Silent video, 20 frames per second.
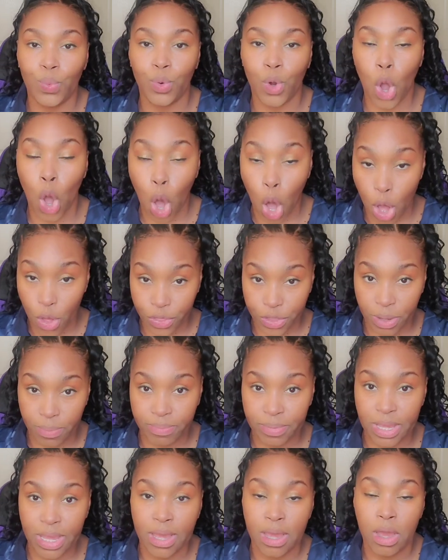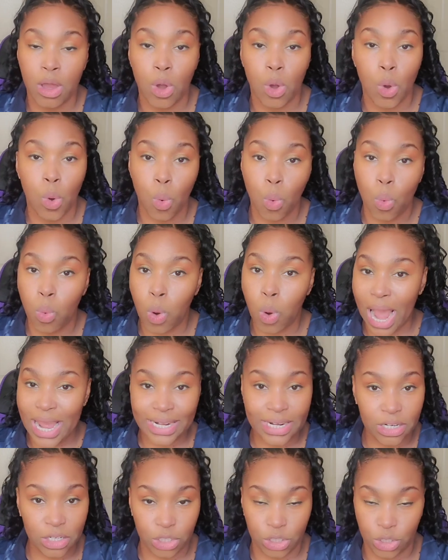Call them. Why
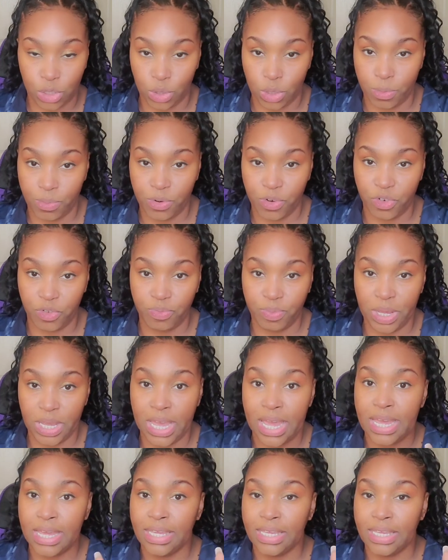didn't you approve me?